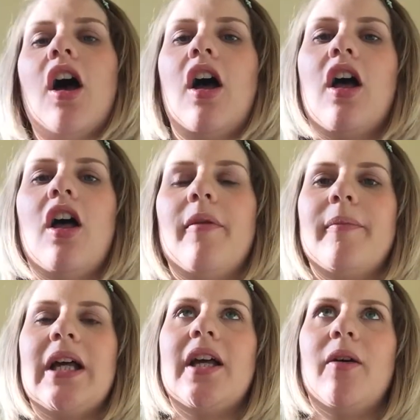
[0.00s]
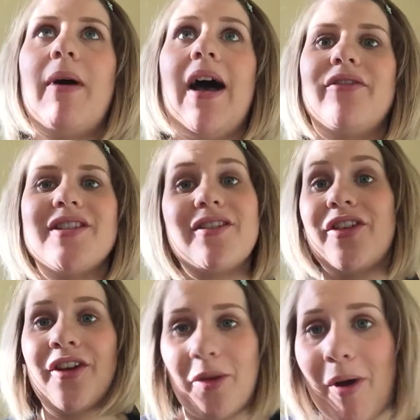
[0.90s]
well, there's
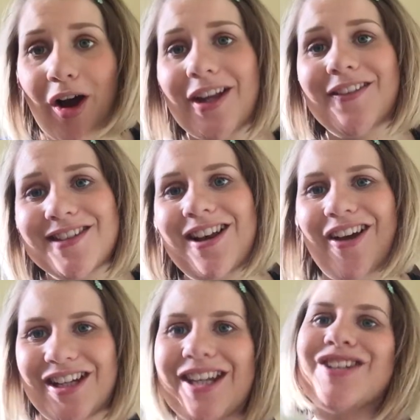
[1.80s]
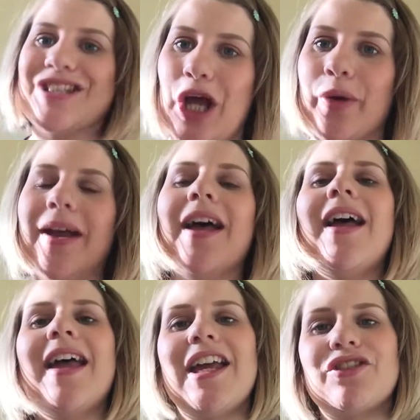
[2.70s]
nothing on the market that's like it, so
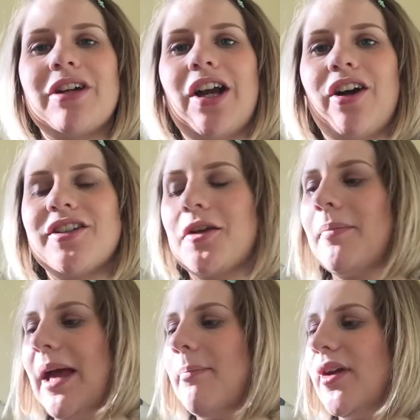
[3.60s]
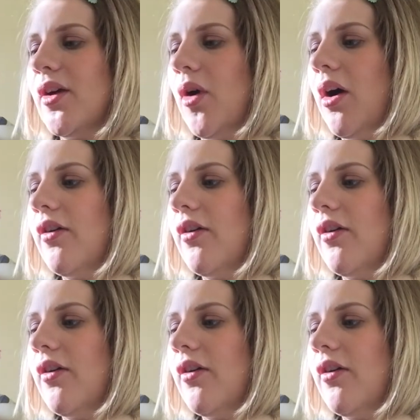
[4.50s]
it's really hard to compare, but